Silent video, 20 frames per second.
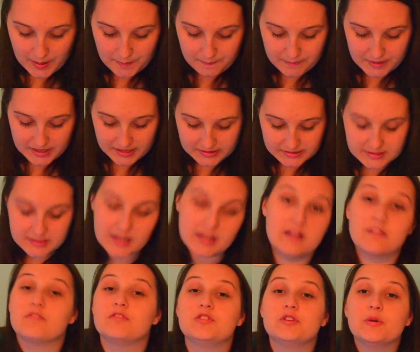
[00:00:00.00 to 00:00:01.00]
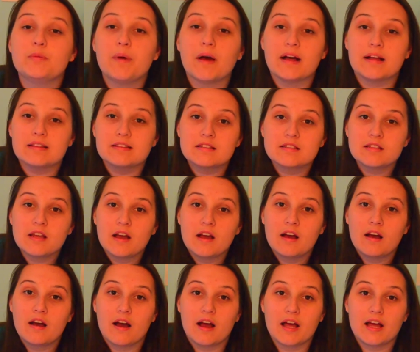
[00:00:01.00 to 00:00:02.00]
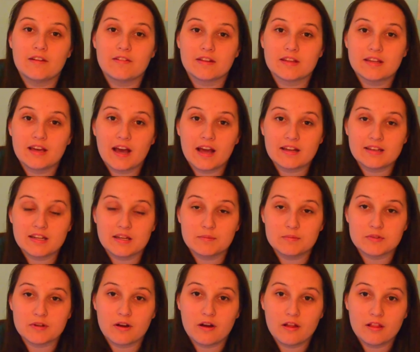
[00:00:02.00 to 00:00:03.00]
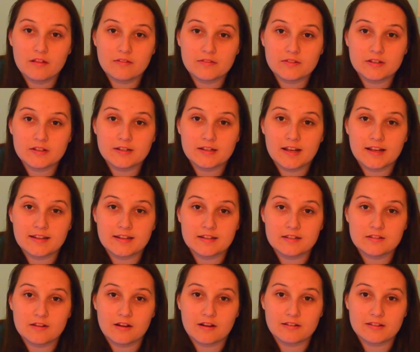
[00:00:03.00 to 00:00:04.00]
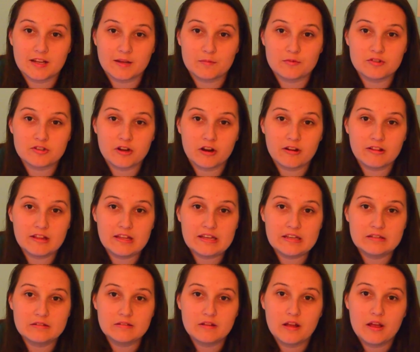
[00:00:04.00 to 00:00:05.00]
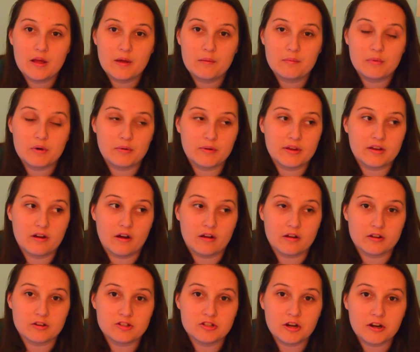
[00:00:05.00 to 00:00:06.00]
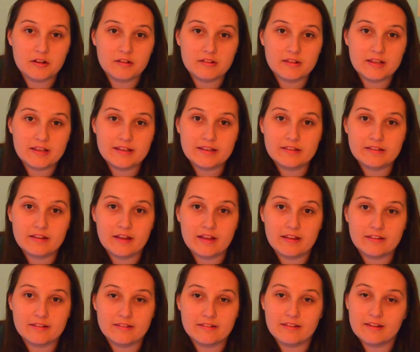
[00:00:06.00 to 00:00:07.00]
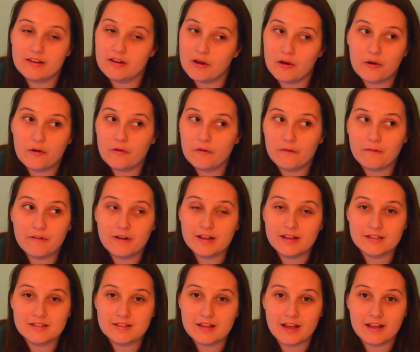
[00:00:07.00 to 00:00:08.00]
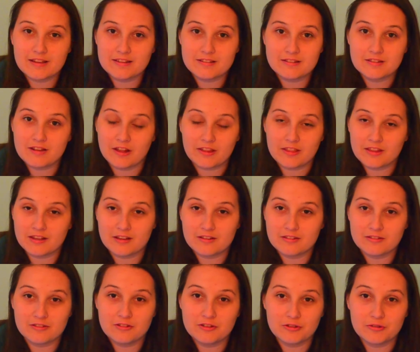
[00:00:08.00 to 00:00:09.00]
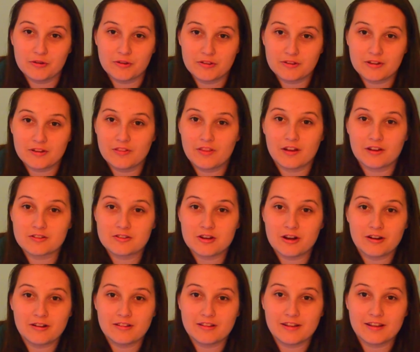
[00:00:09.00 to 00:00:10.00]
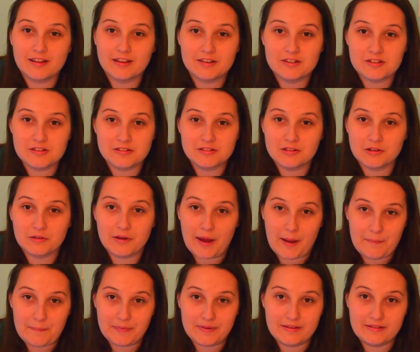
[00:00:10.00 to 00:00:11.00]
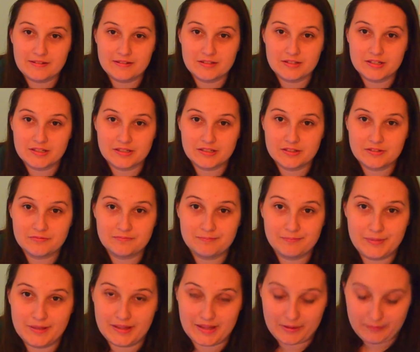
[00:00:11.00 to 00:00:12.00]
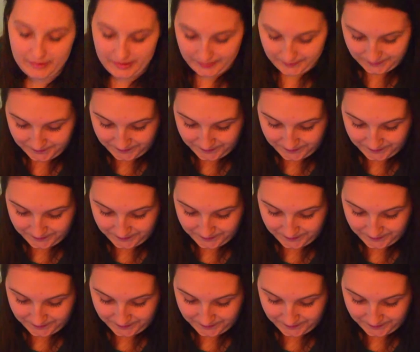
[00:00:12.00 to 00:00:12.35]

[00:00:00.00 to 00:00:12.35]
Pets, I have 2 pets. I have a cat named Oliver and a dog named Charlotte, but we call her Charlie, and no, it has nothing to do with Good Luck Charlie, it just so happened to be that way.